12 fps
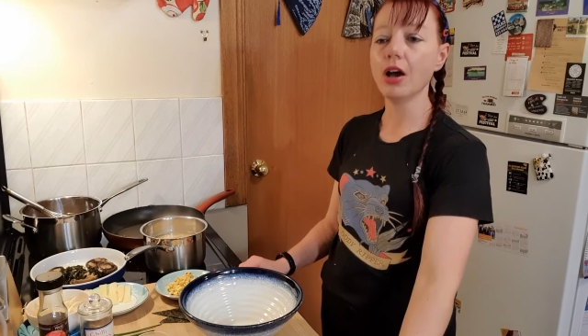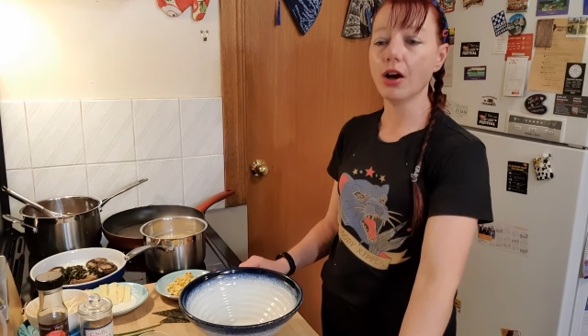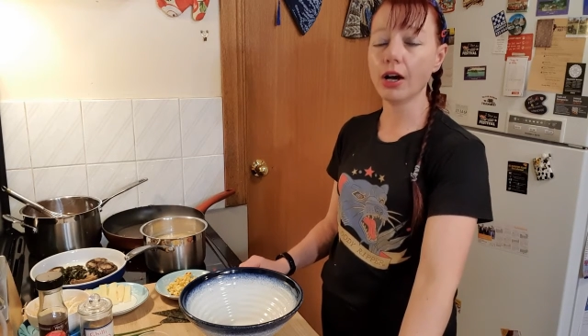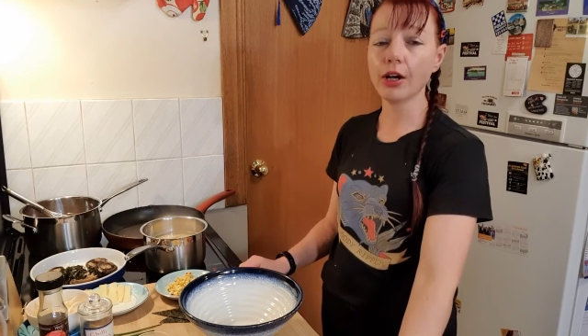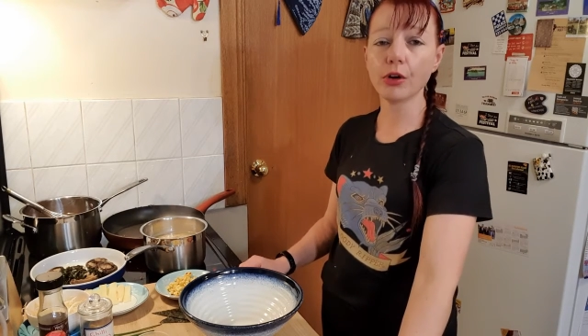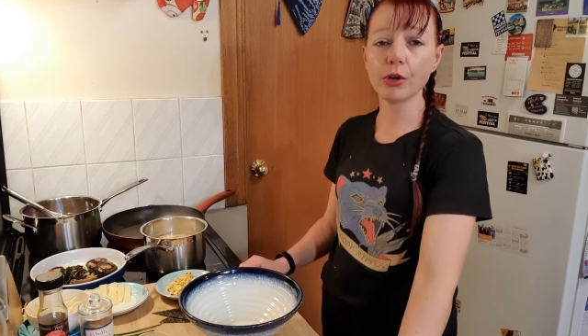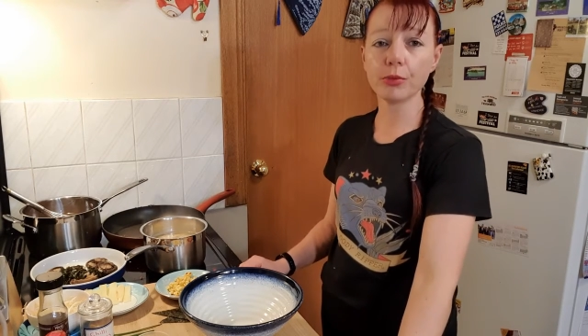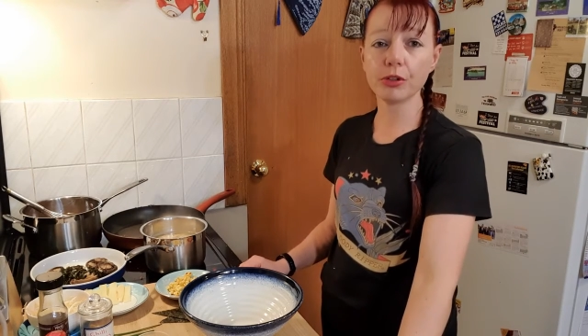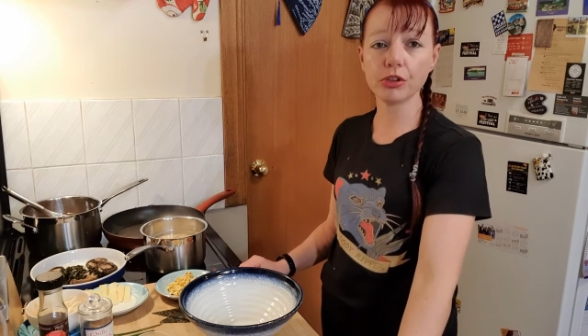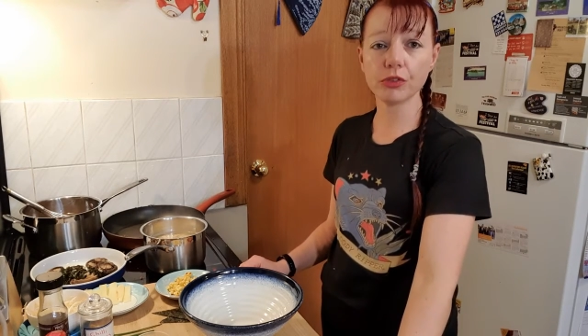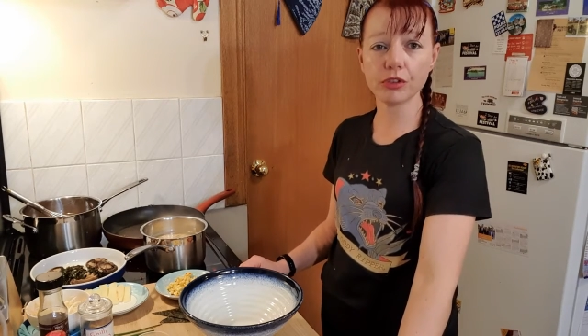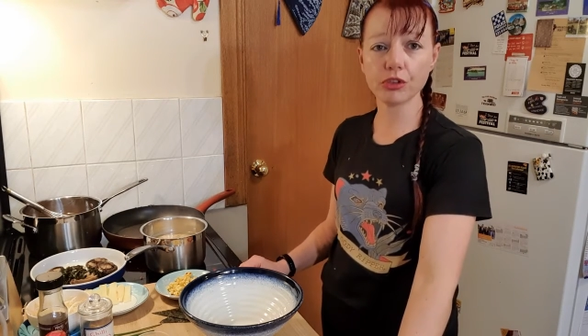I hope that
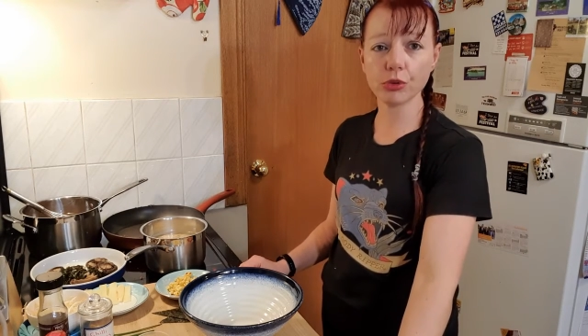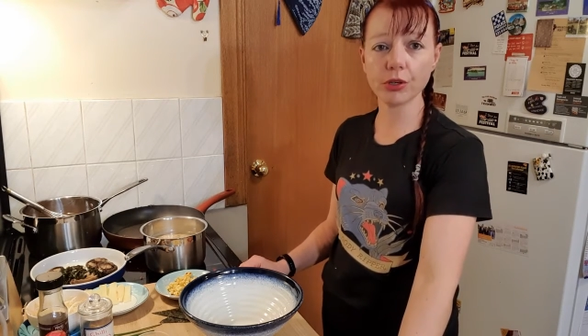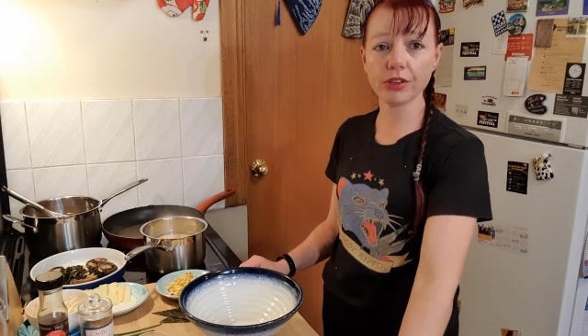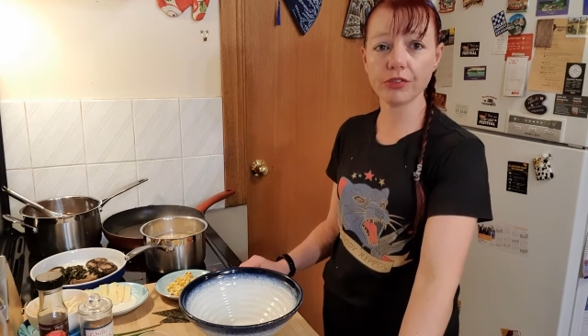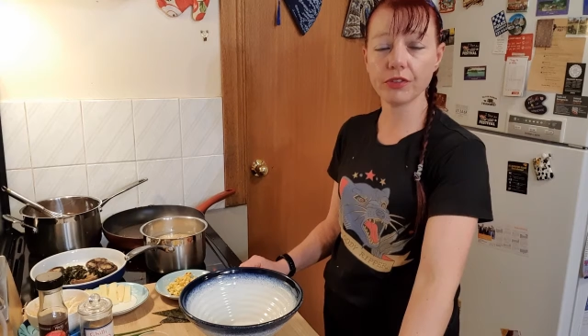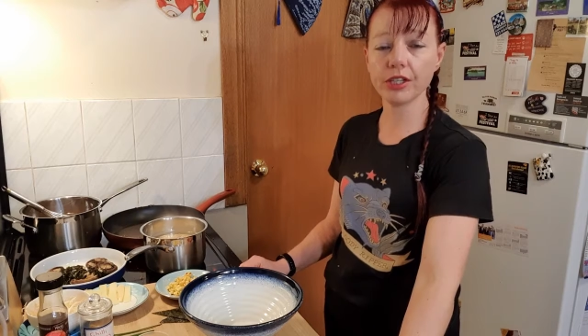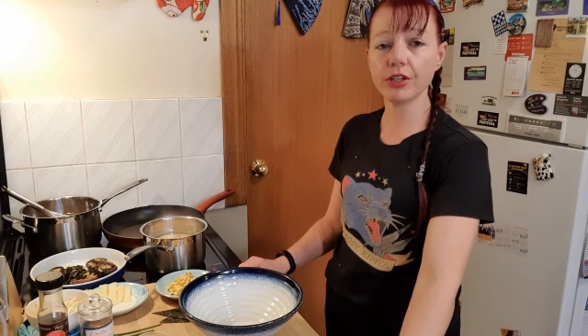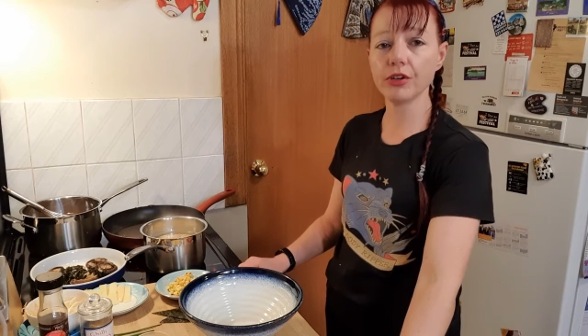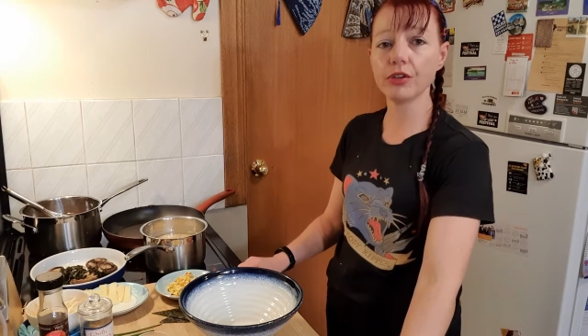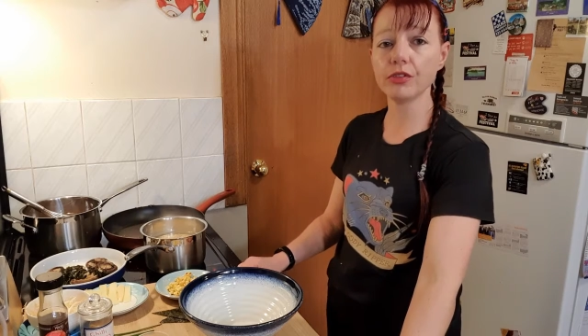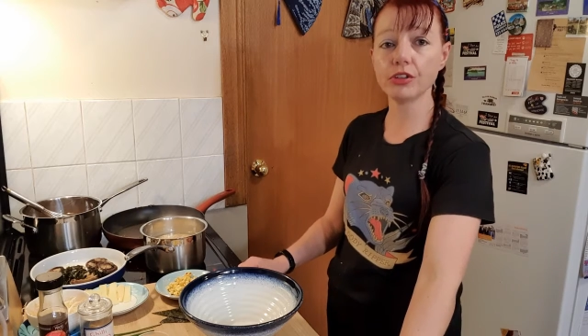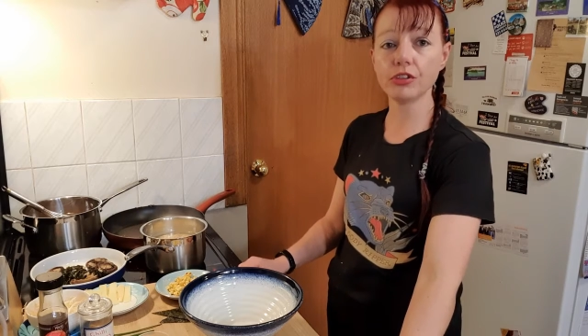you've enjoyed the
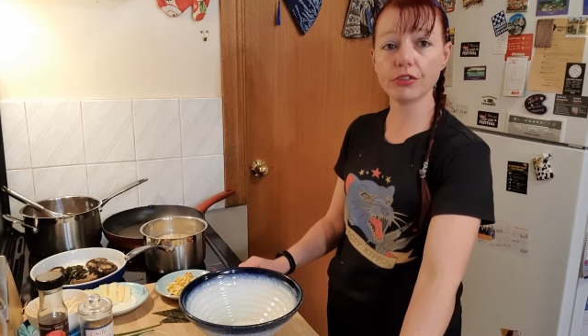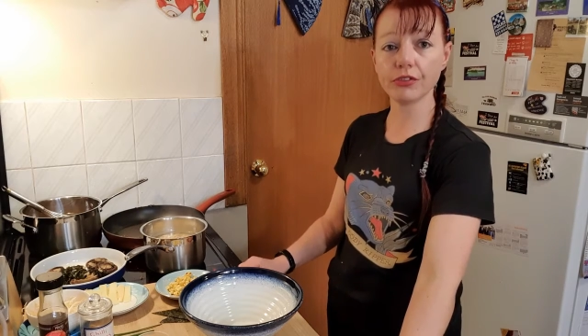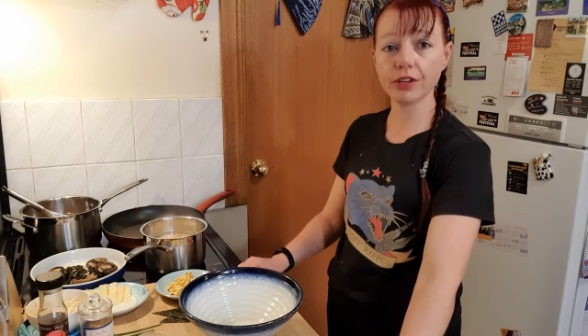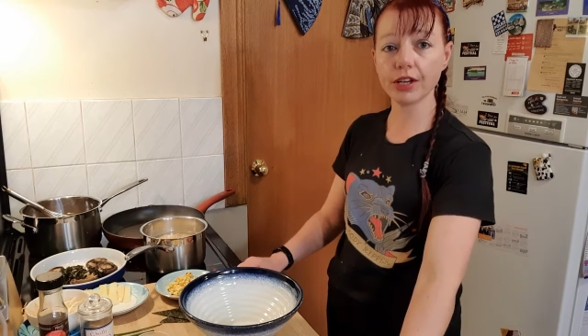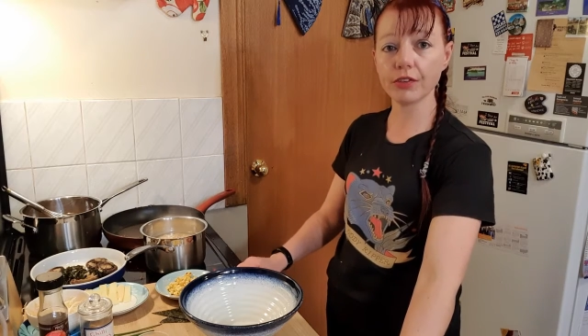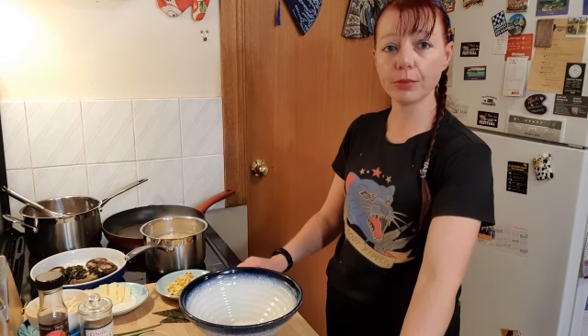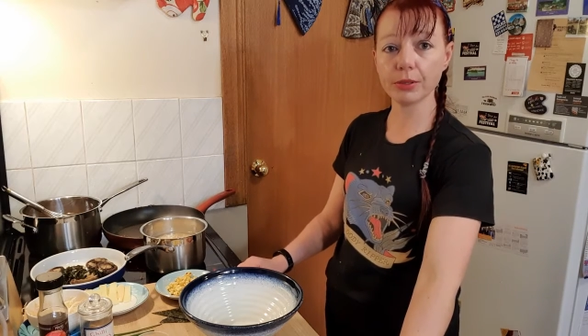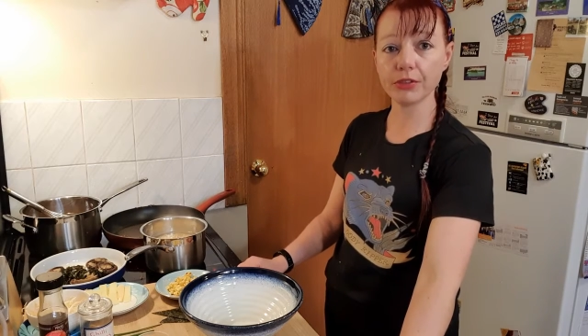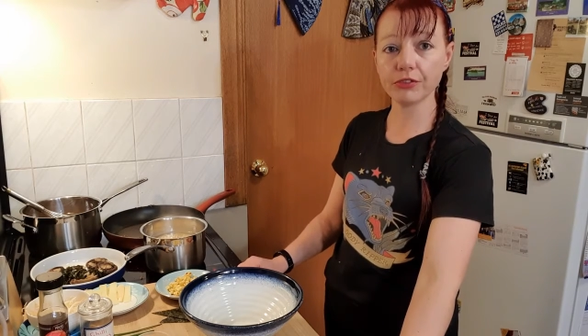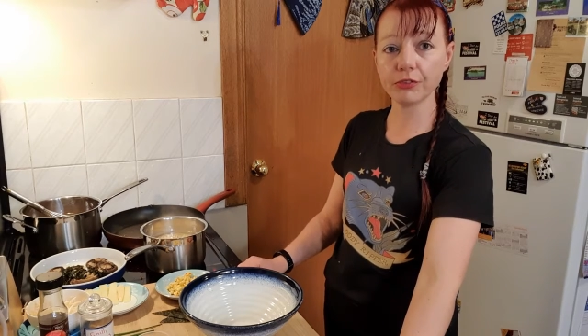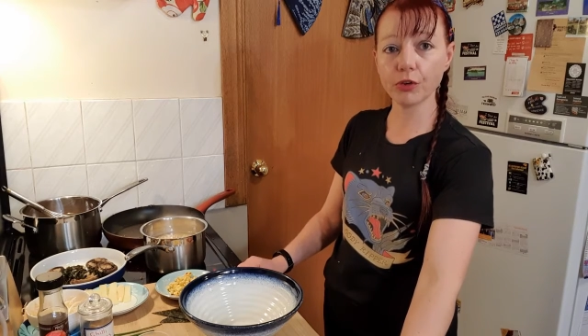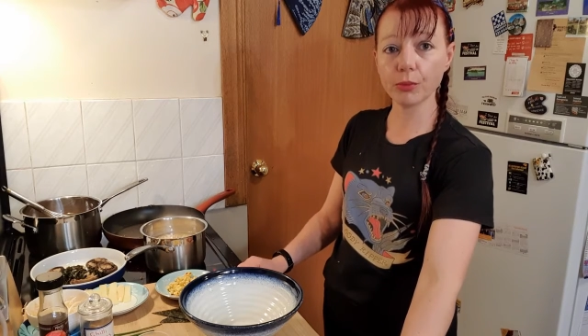videos and you've found them
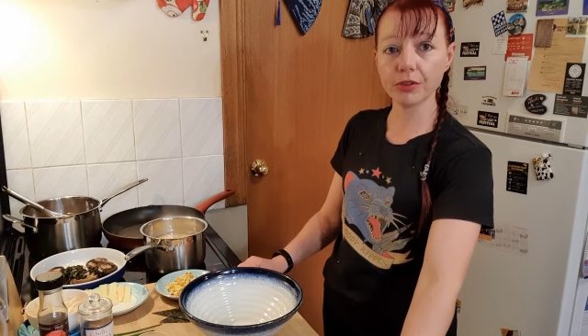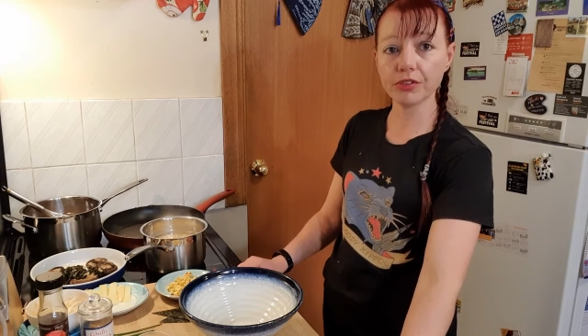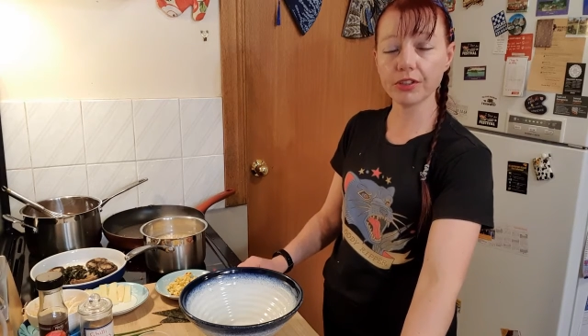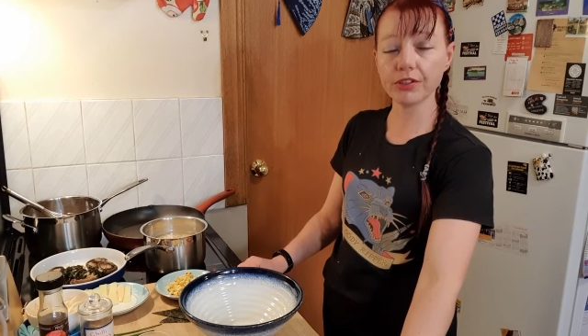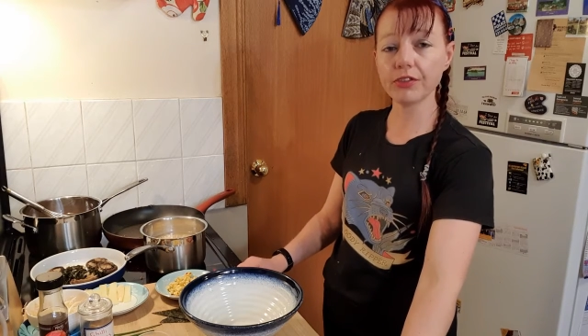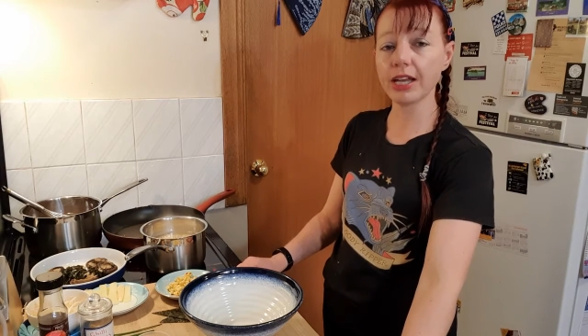informative